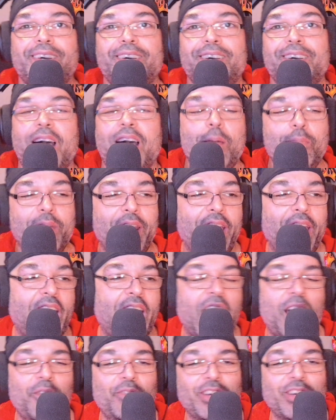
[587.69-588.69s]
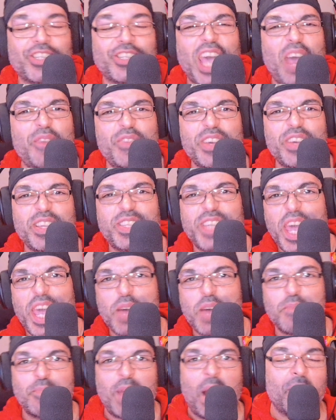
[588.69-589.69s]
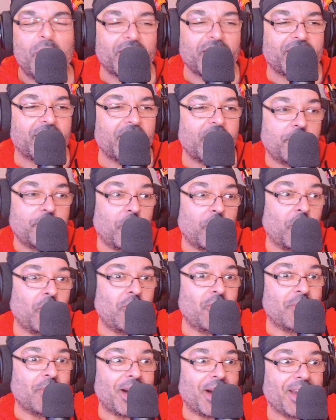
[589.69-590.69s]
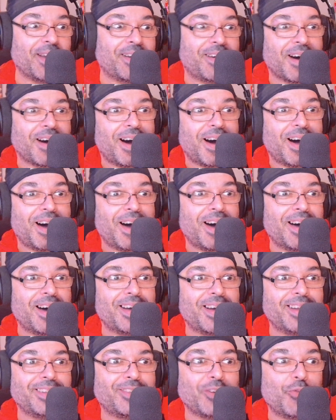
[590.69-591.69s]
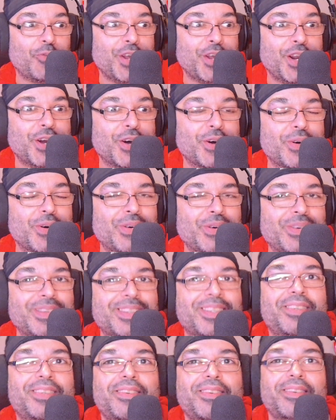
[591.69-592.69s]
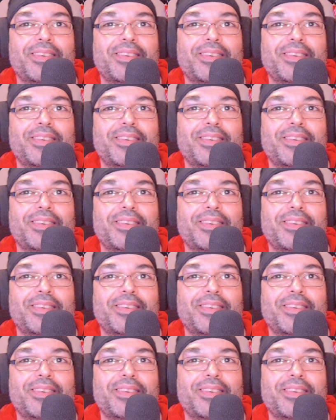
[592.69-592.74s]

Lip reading: I'm an average, everyday American, but oh my God, Doritos.